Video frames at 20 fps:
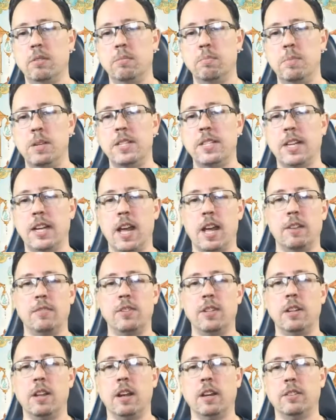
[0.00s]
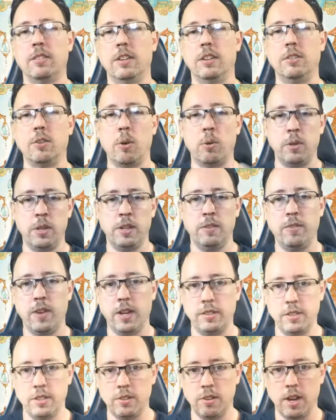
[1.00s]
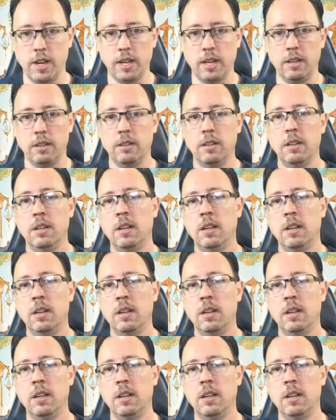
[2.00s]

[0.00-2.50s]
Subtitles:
missing out of deluxe is only the fancy dragon.